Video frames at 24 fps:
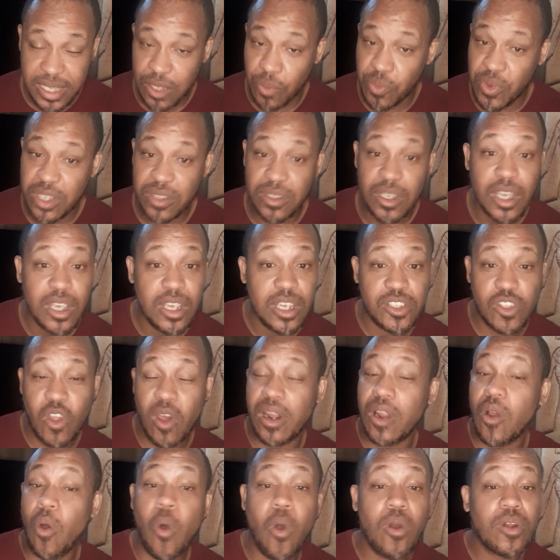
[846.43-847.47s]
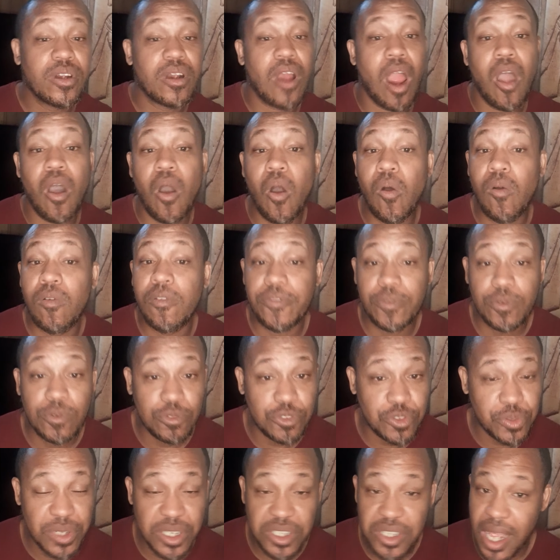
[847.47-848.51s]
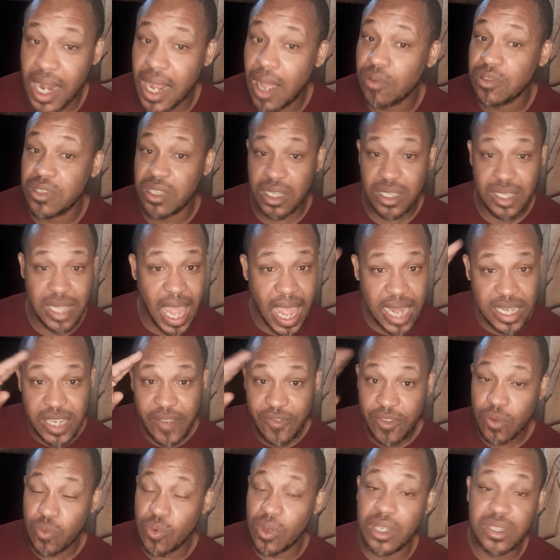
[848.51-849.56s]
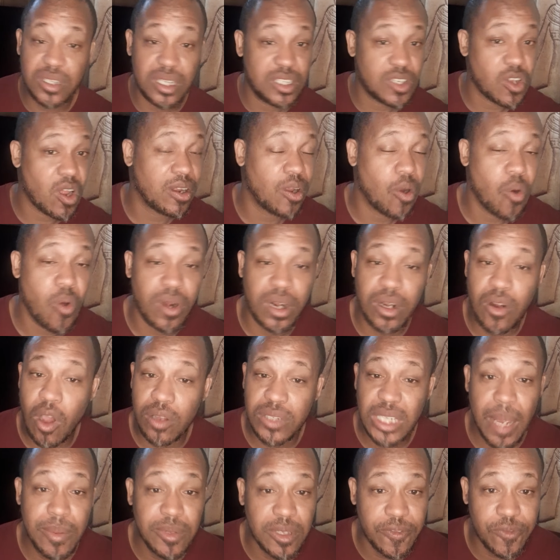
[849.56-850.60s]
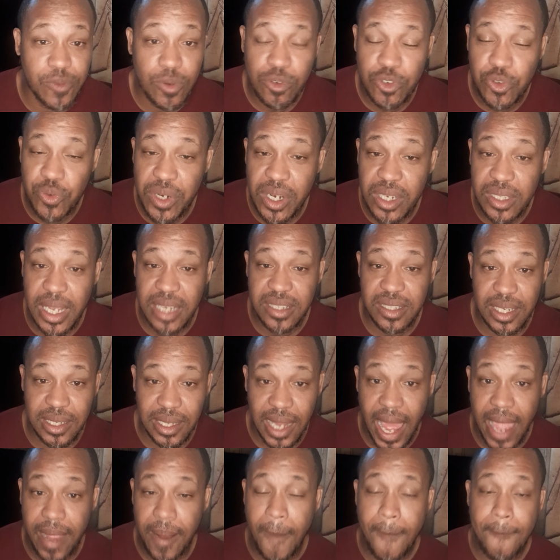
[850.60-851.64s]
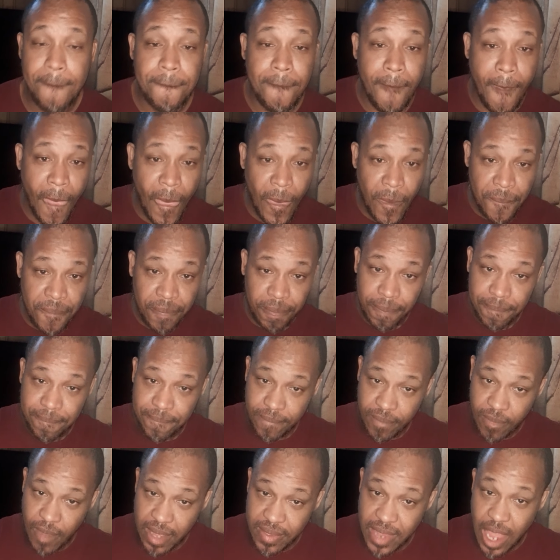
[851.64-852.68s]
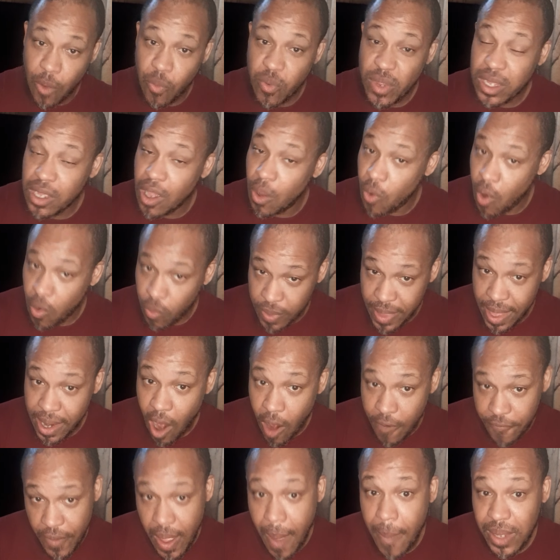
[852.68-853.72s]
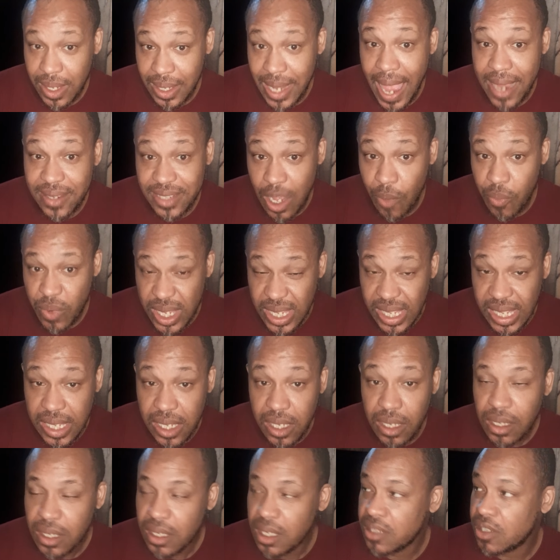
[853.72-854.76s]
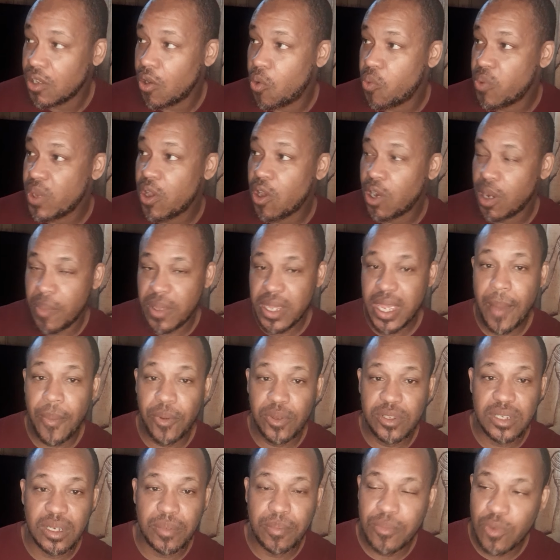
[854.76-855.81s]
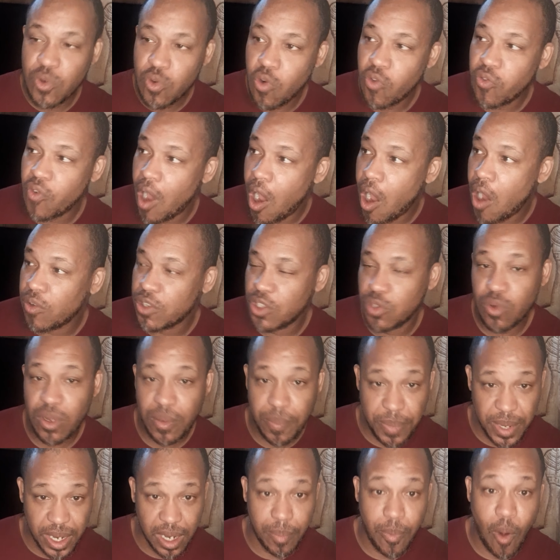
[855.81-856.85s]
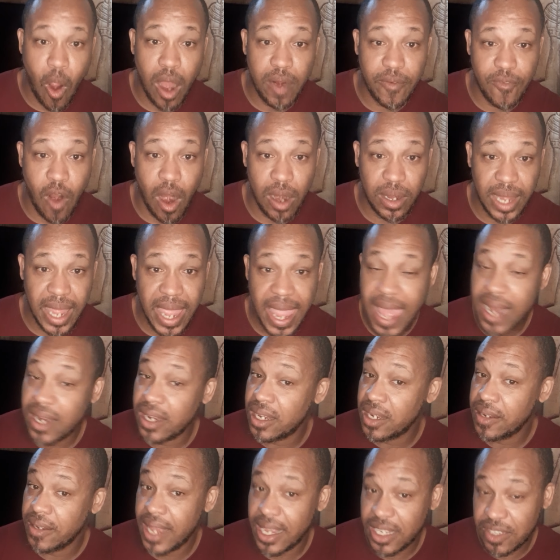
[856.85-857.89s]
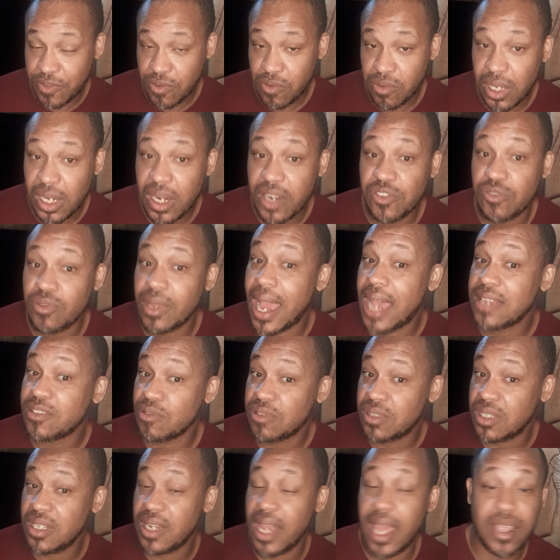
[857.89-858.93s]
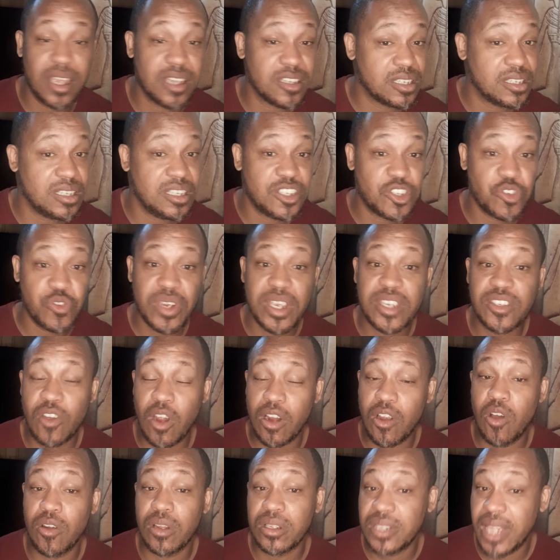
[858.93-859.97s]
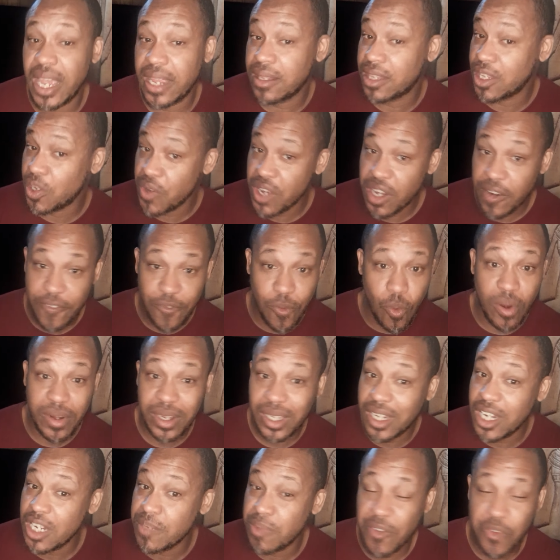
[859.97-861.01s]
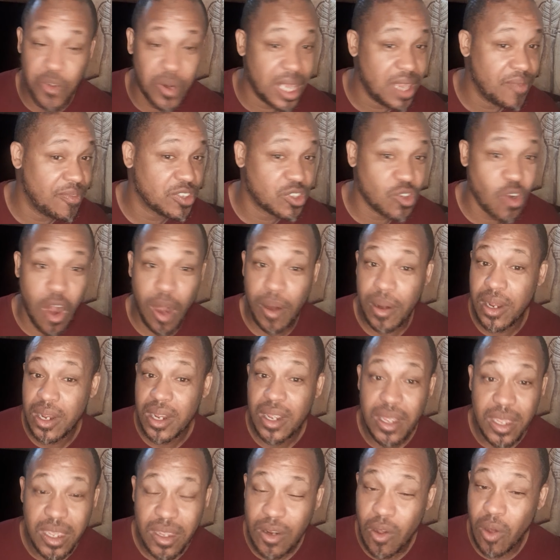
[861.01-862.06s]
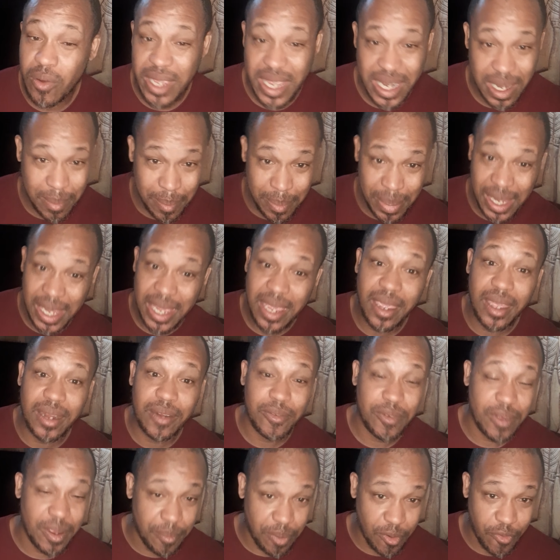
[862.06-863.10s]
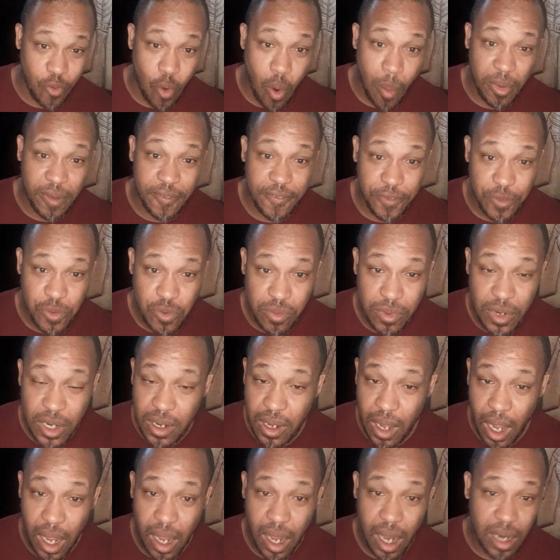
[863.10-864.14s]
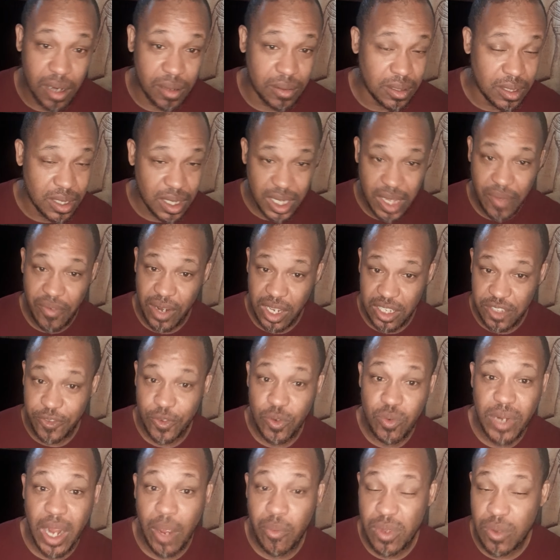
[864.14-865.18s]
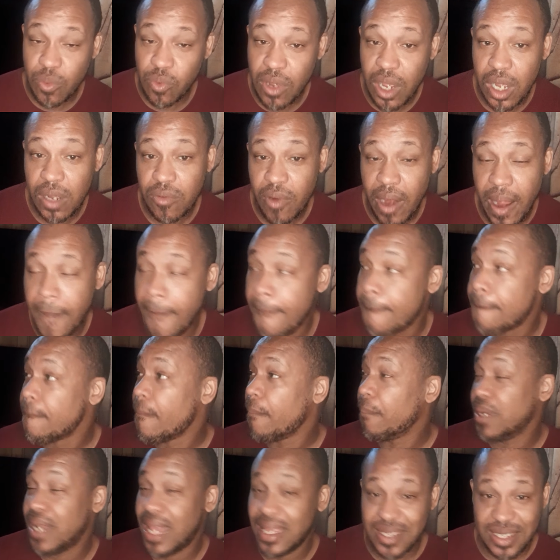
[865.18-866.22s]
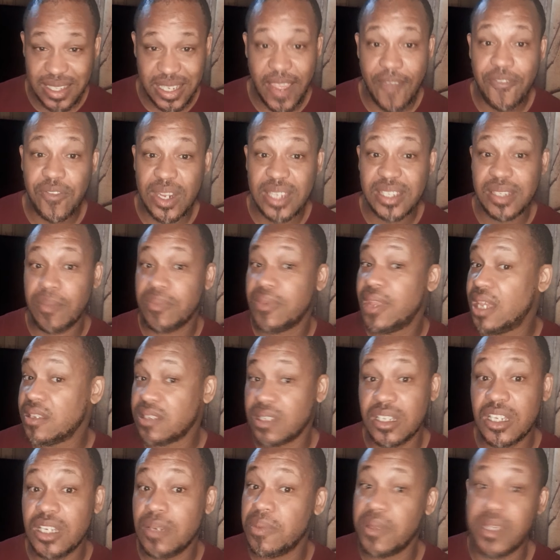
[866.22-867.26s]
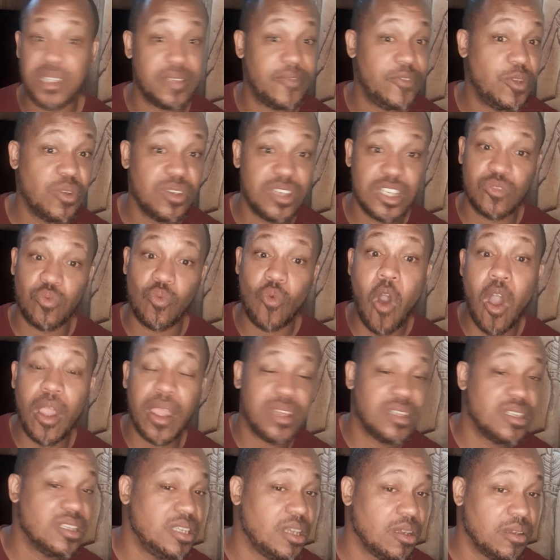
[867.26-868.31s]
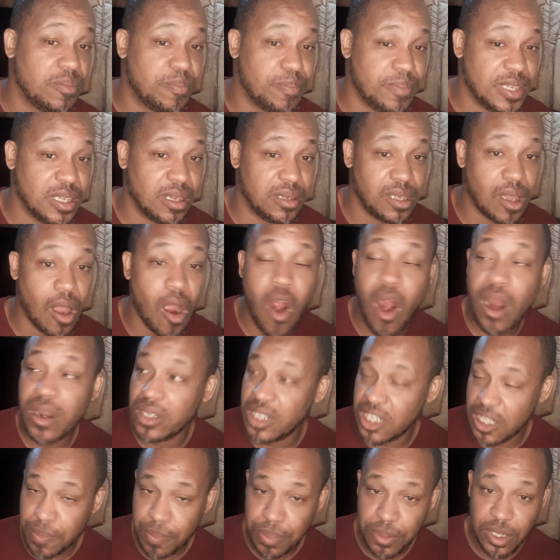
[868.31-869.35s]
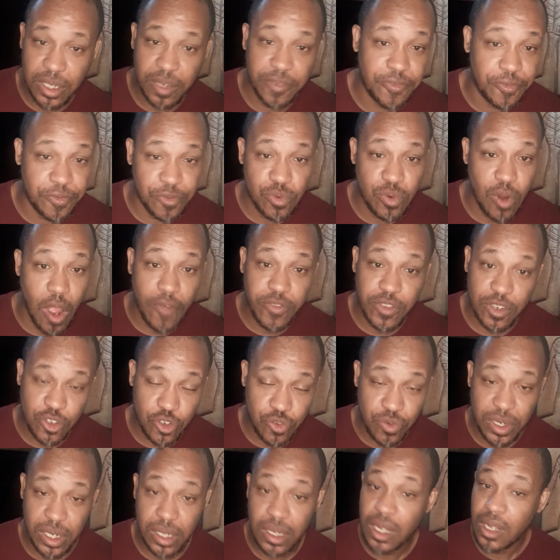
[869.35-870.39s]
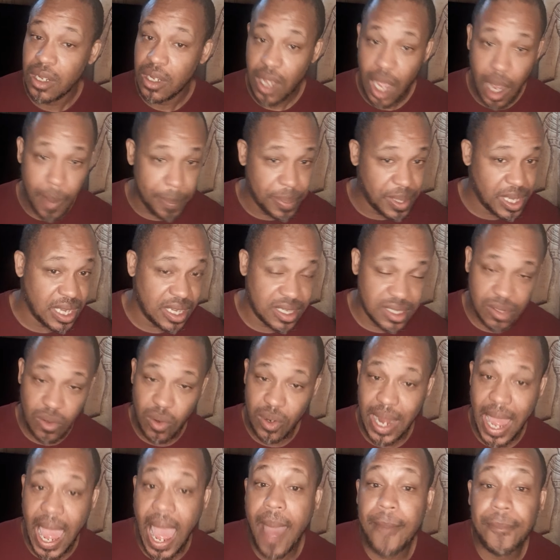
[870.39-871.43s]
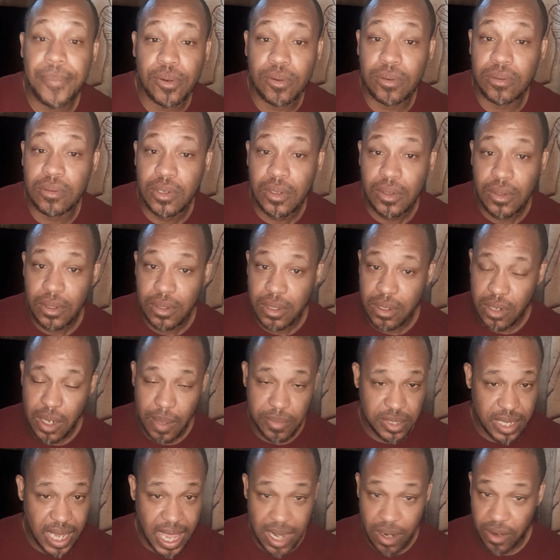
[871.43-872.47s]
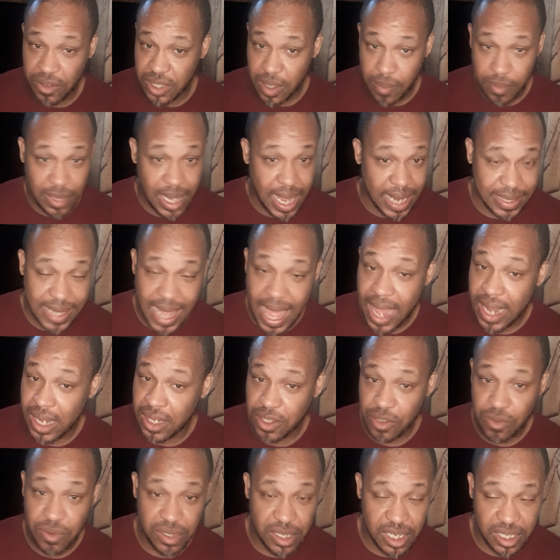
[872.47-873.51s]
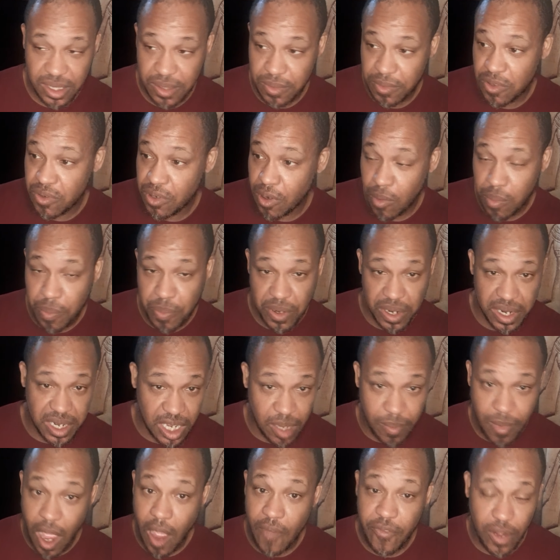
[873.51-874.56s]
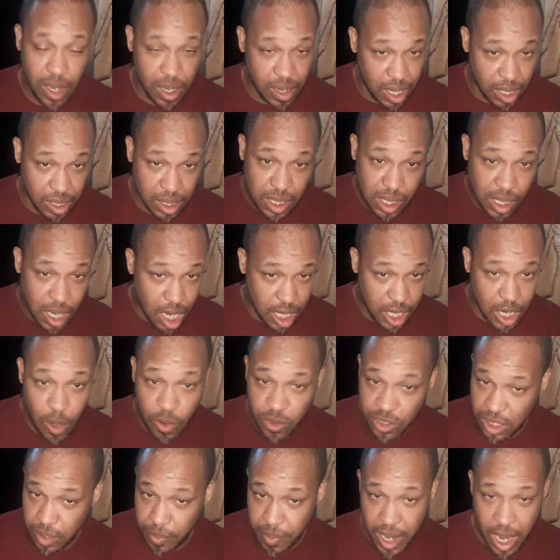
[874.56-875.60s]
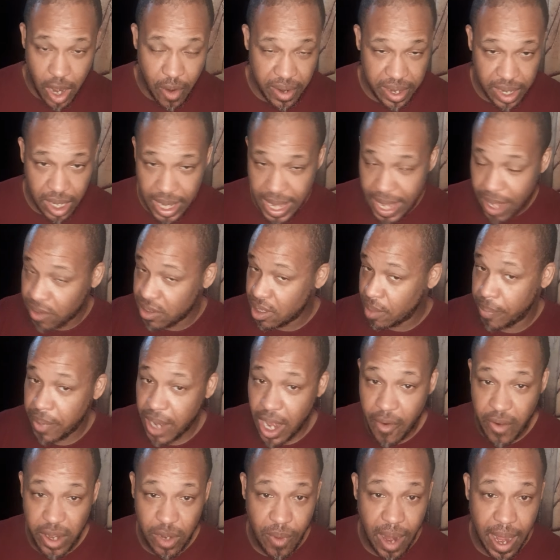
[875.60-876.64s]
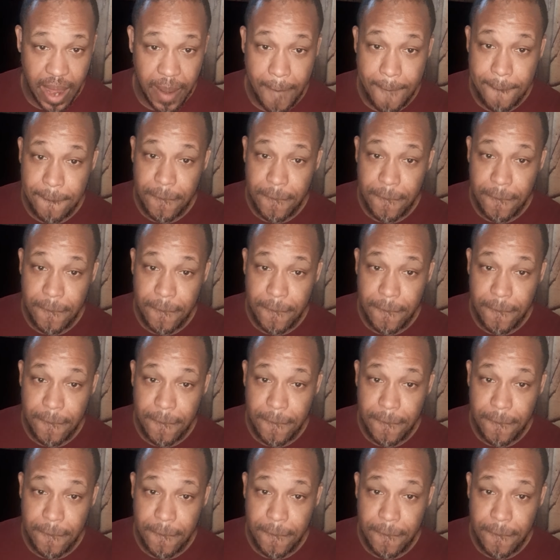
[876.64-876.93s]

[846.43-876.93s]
And we started ordering our own fruit trees. Shout out to the scientific one. She started ordering all types of fruit trees that she liked and that we that our family likes that we eat. So we're going to be able to move on to a bigger part of our land in the next few years. You guys will see that because these trees are going to take three to four years before they even start, you know, getting big and, and performing fruit, uh, giving us fruit that we want, right? But that's definitely something that's good because if you can just walk into your, your yard and just pull a fruit off the tree, a peach or an apple, you know what I'm saying, or something like that, and you can just, you know, put it in your mouth, a, a, a goji berry, elderberry, right?